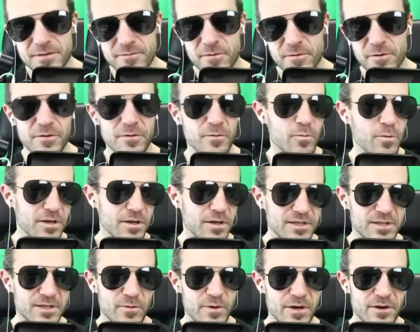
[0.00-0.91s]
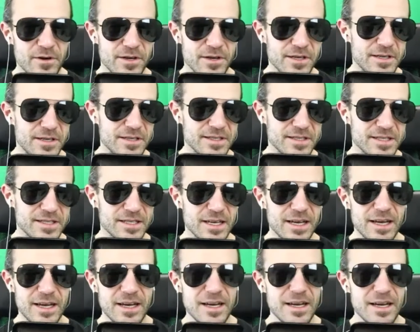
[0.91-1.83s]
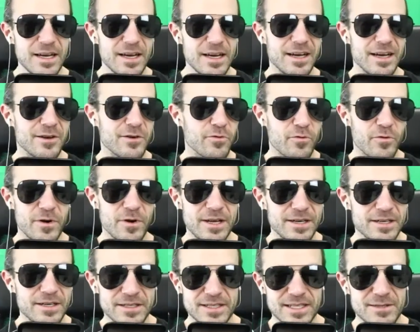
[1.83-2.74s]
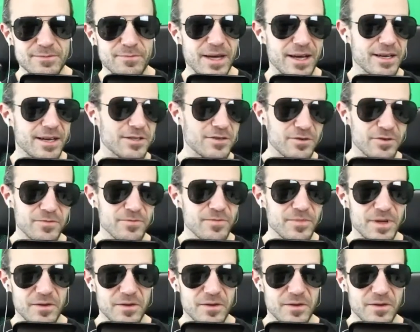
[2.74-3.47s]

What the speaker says: For the ones where it is a graded spectrum,